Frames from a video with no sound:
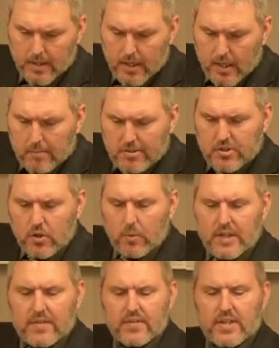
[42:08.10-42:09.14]
But you know what?
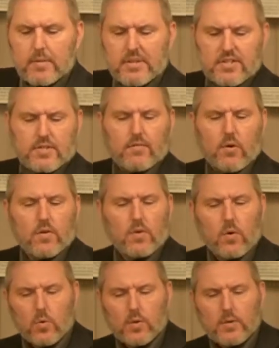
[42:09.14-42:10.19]
Even in the midst of all the
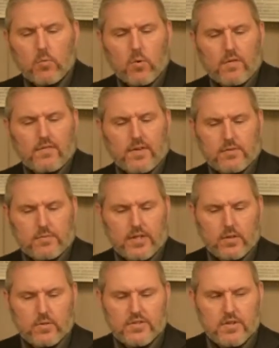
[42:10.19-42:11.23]
holy warfare, as we
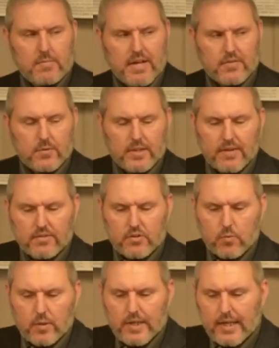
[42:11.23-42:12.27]
close here, Matthew 11,
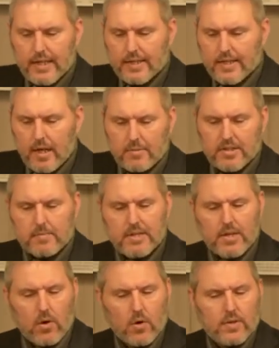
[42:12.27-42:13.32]
28, come unto me,
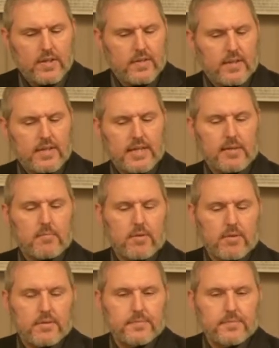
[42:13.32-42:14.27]
all ye that labor